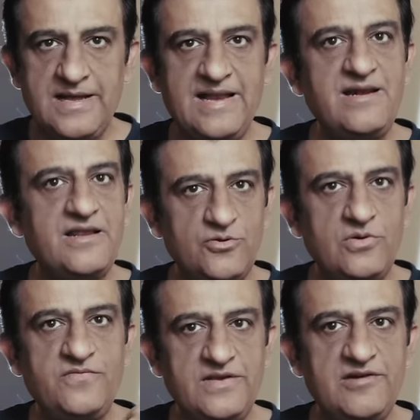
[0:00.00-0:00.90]
And
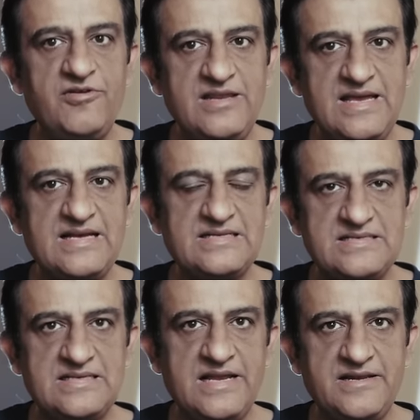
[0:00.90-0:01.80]
you'll feel really
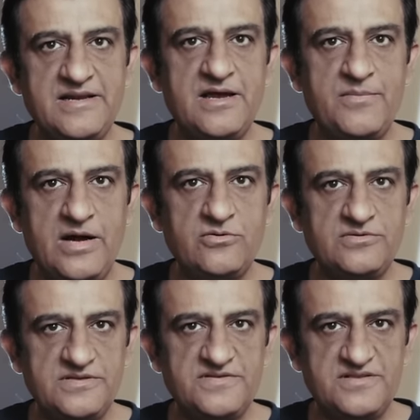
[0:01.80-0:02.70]
excited
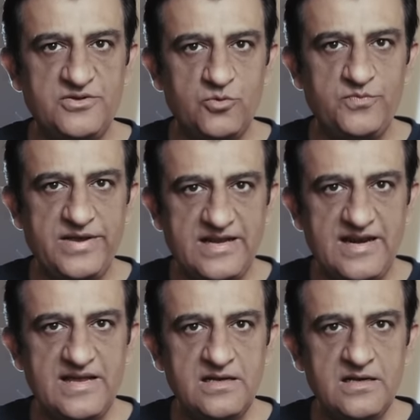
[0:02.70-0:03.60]
about this new
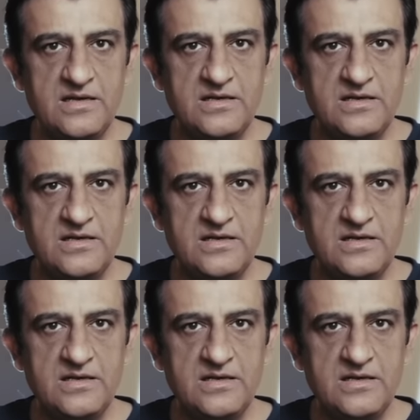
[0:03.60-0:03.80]
beginning.